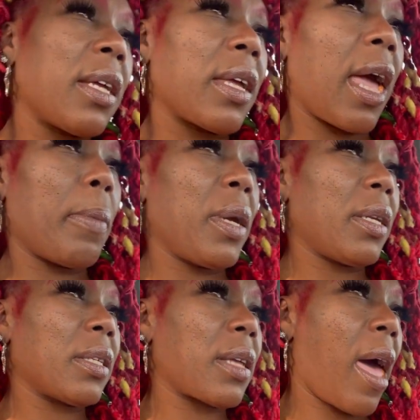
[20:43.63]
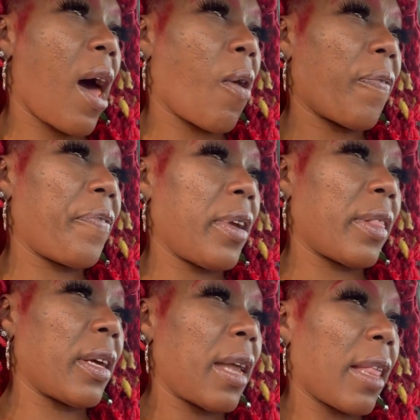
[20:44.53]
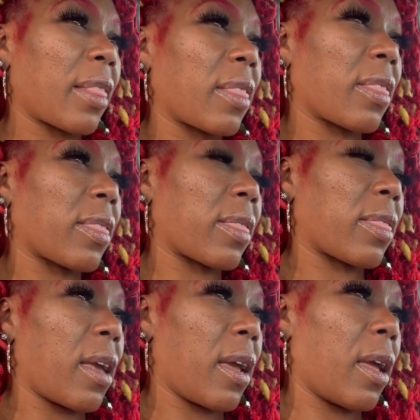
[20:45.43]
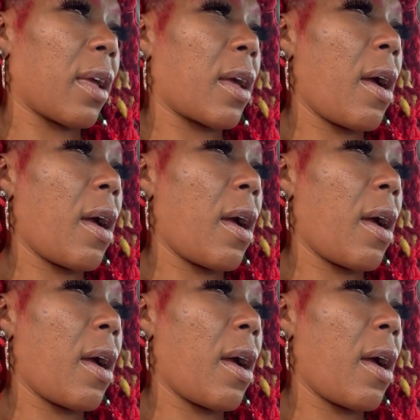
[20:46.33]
gave me this outfit that I think